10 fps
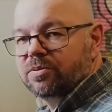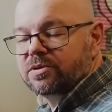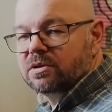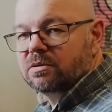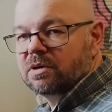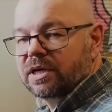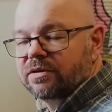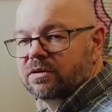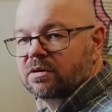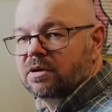So I
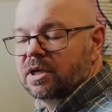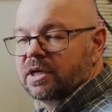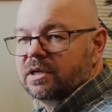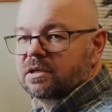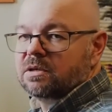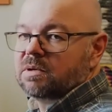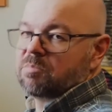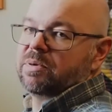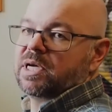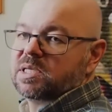thought, you know, I'm paying